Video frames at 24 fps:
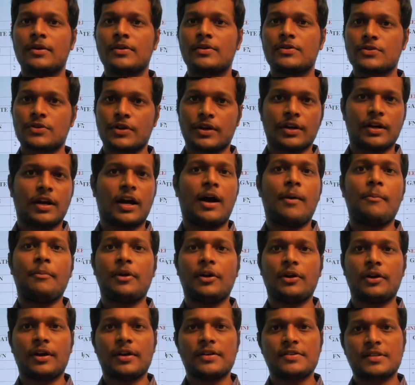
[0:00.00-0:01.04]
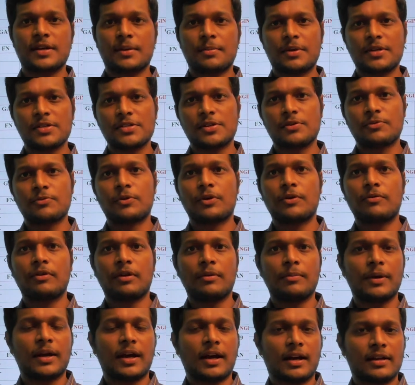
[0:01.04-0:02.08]
so in competitive examination we will
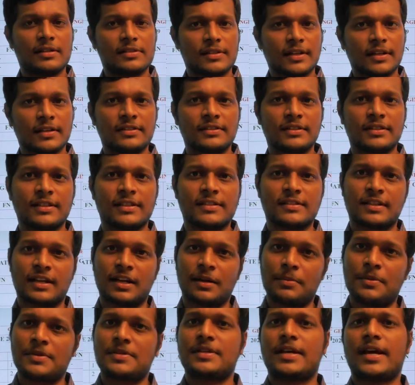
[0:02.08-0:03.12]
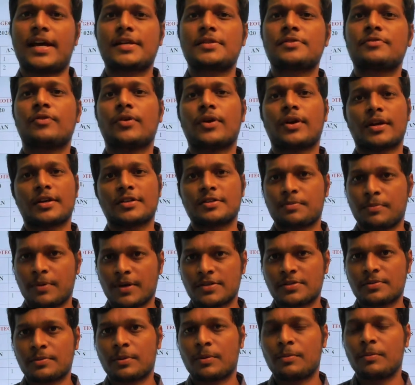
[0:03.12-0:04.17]
be concising the syllabus as far as
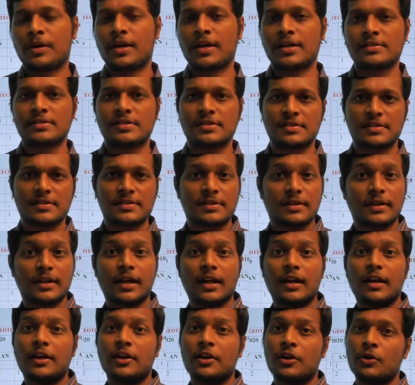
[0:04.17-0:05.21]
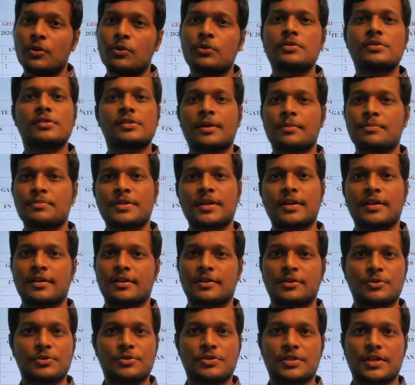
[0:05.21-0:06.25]
possible because this is really huge
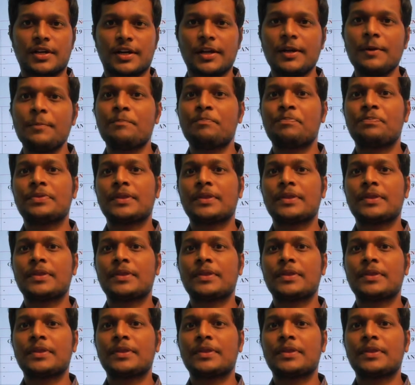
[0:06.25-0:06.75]
subject to study